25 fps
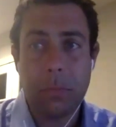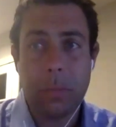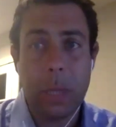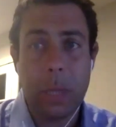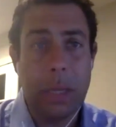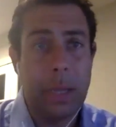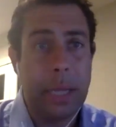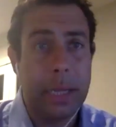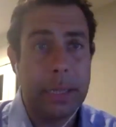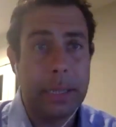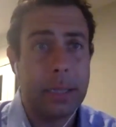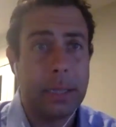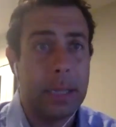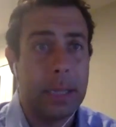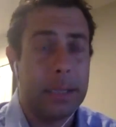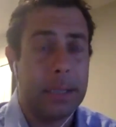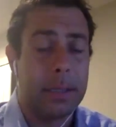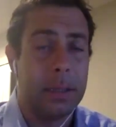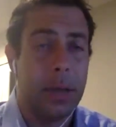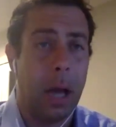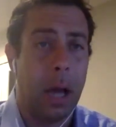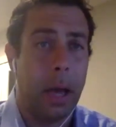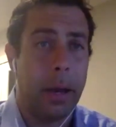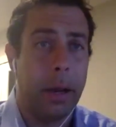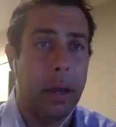That's
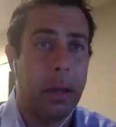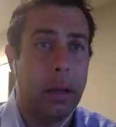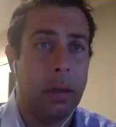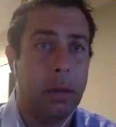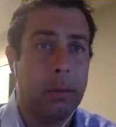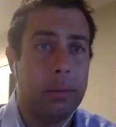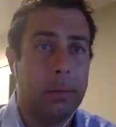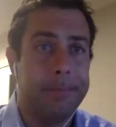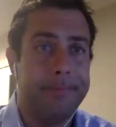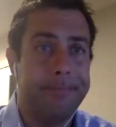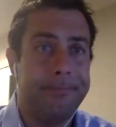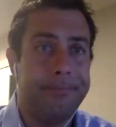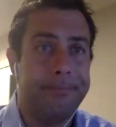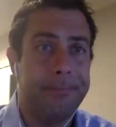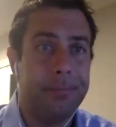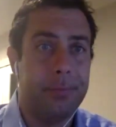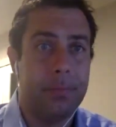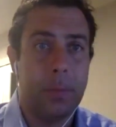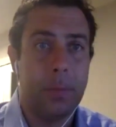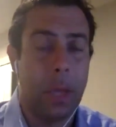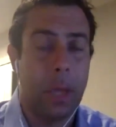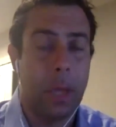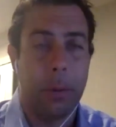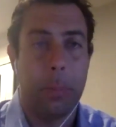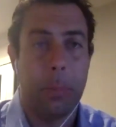not a
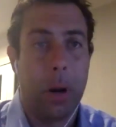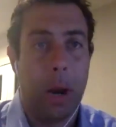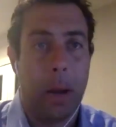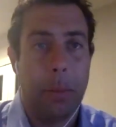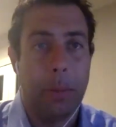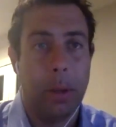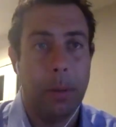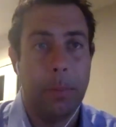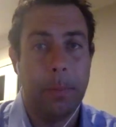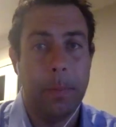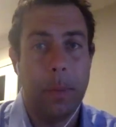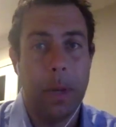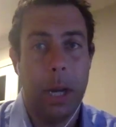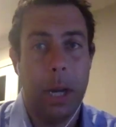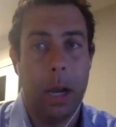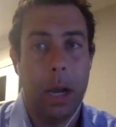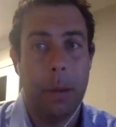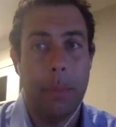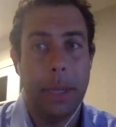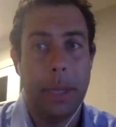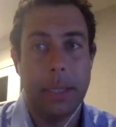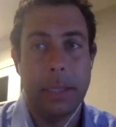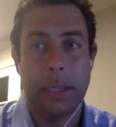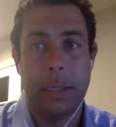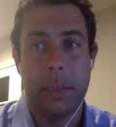problem.
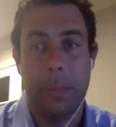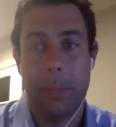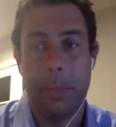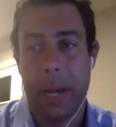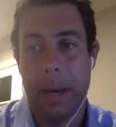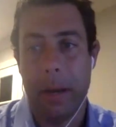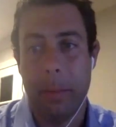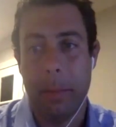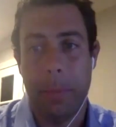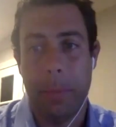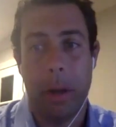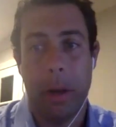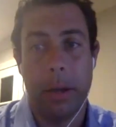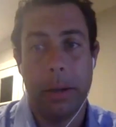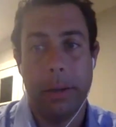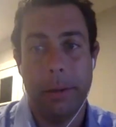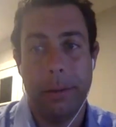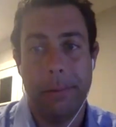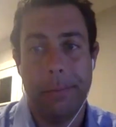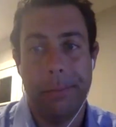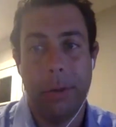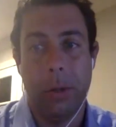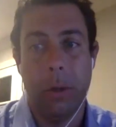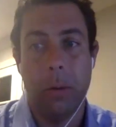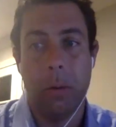It's dependent upon
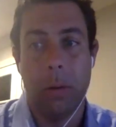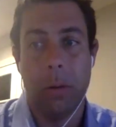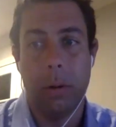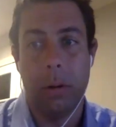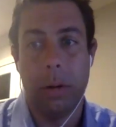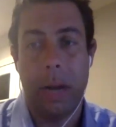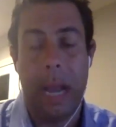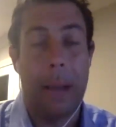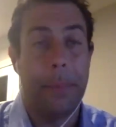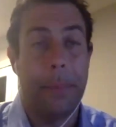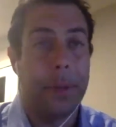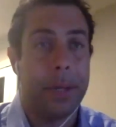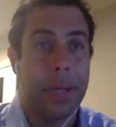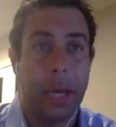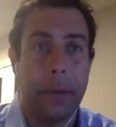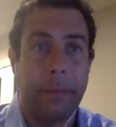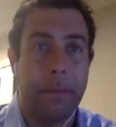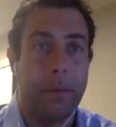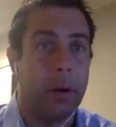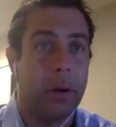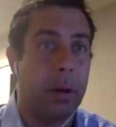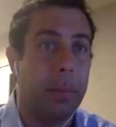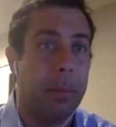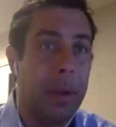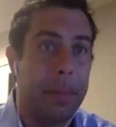your appetite
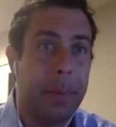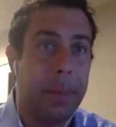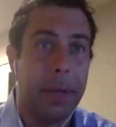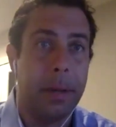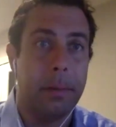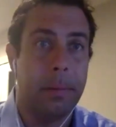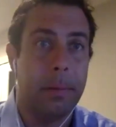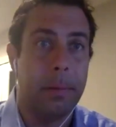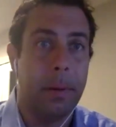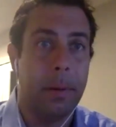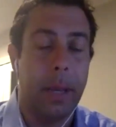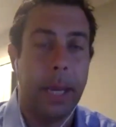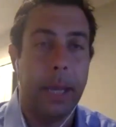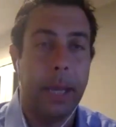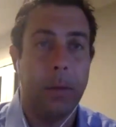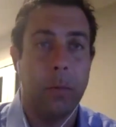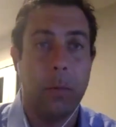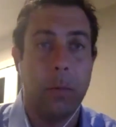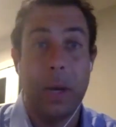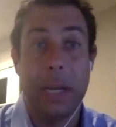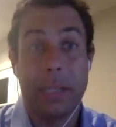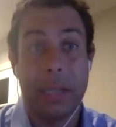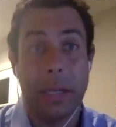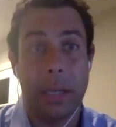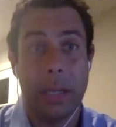for commitment and
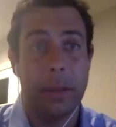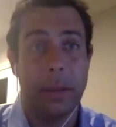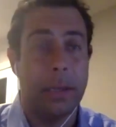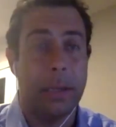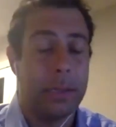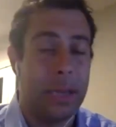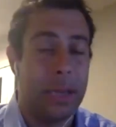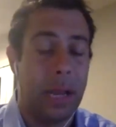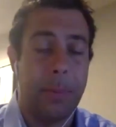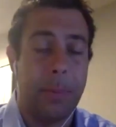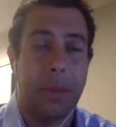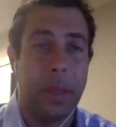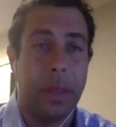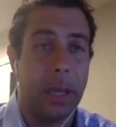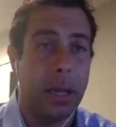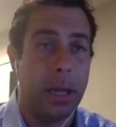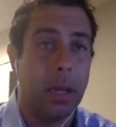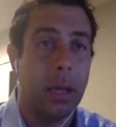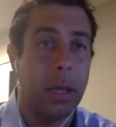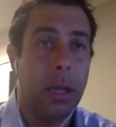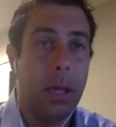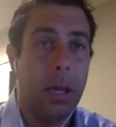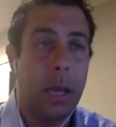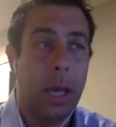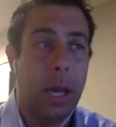risk and this type of thing.
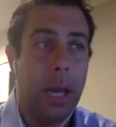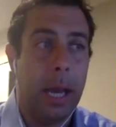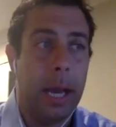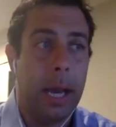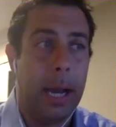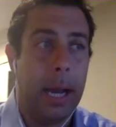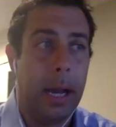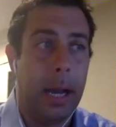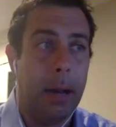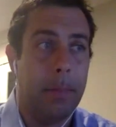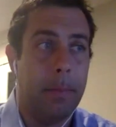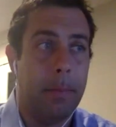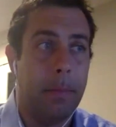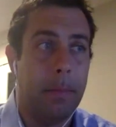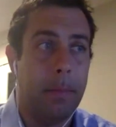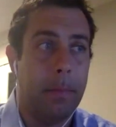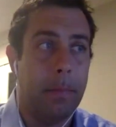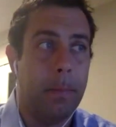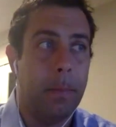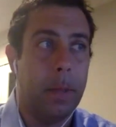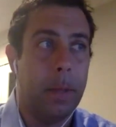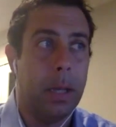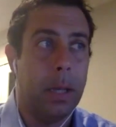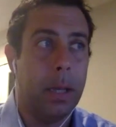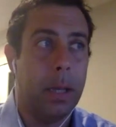
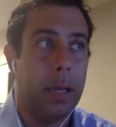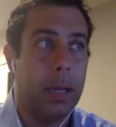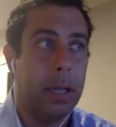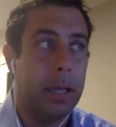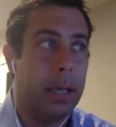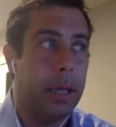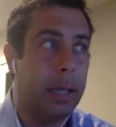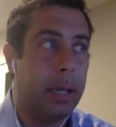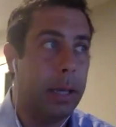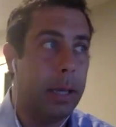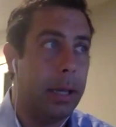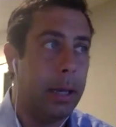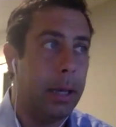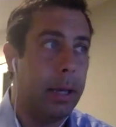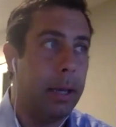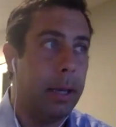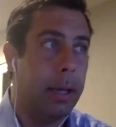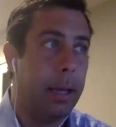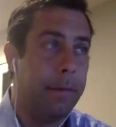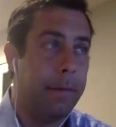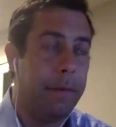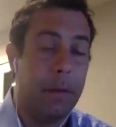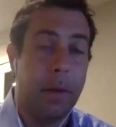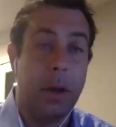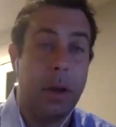
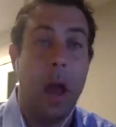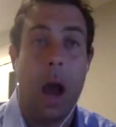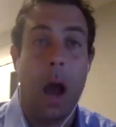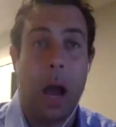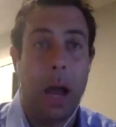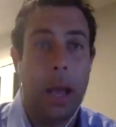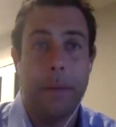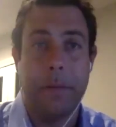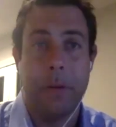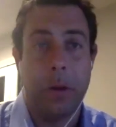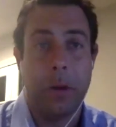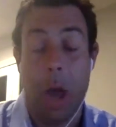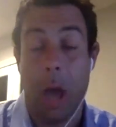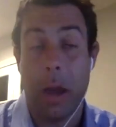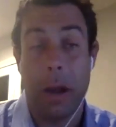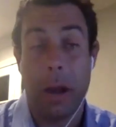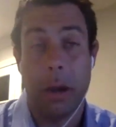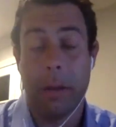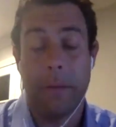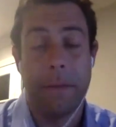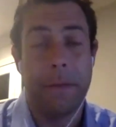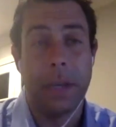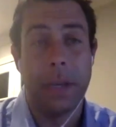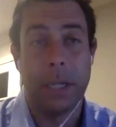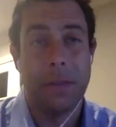If you're not on
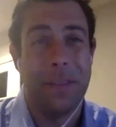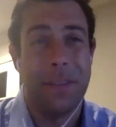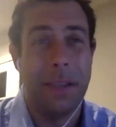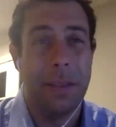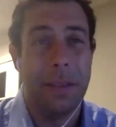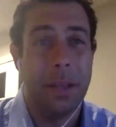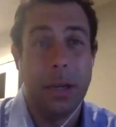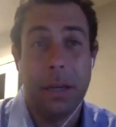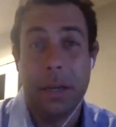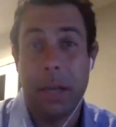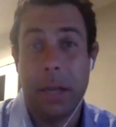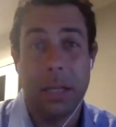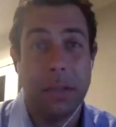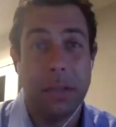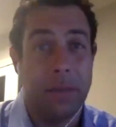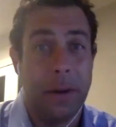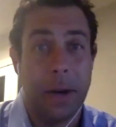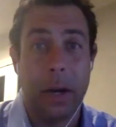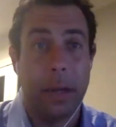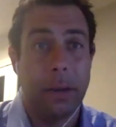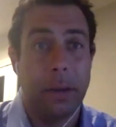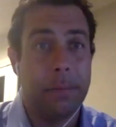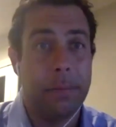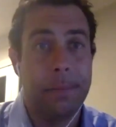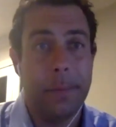a fixed fee, then it does
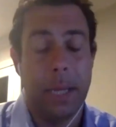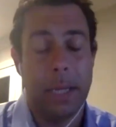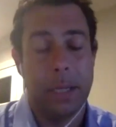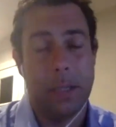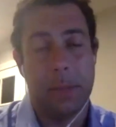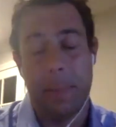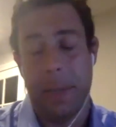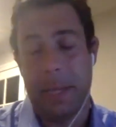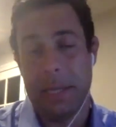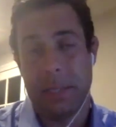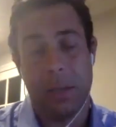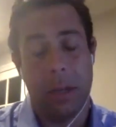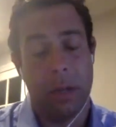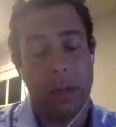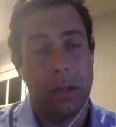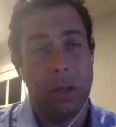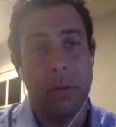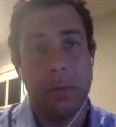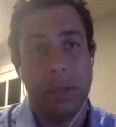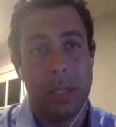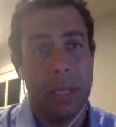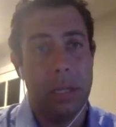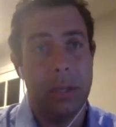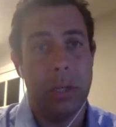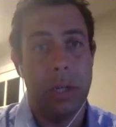vary. It's based on
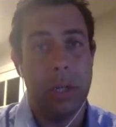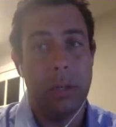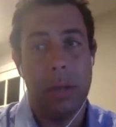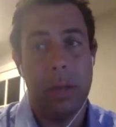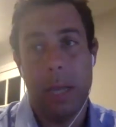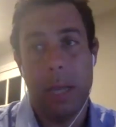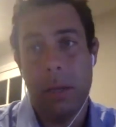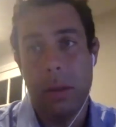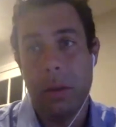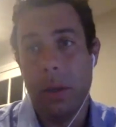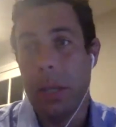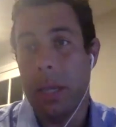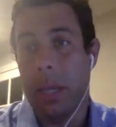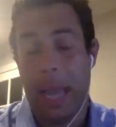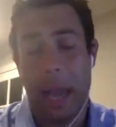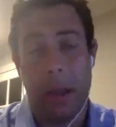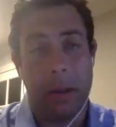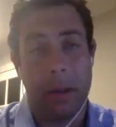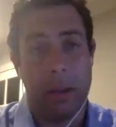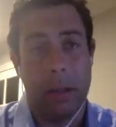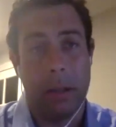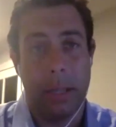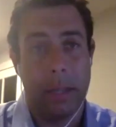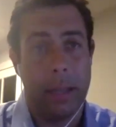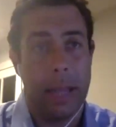usage, and you can
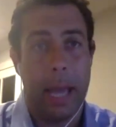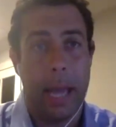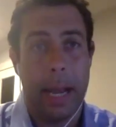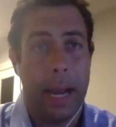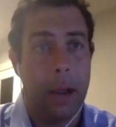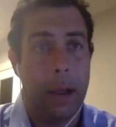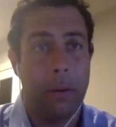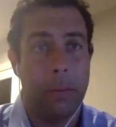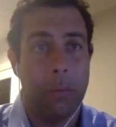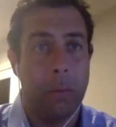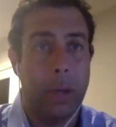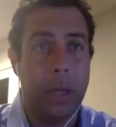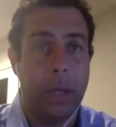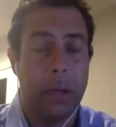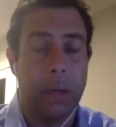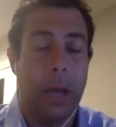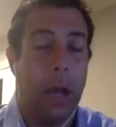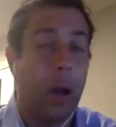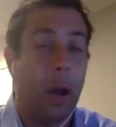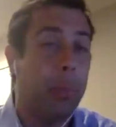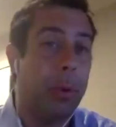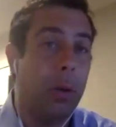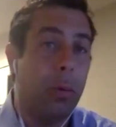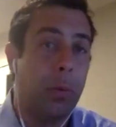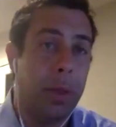calculate that out. We can
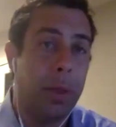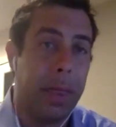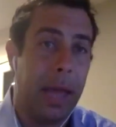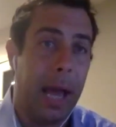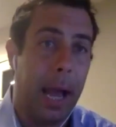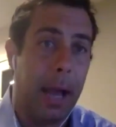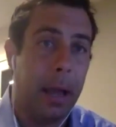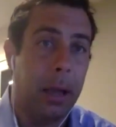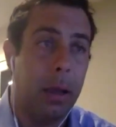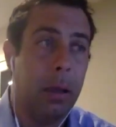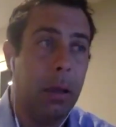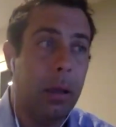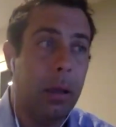help you with that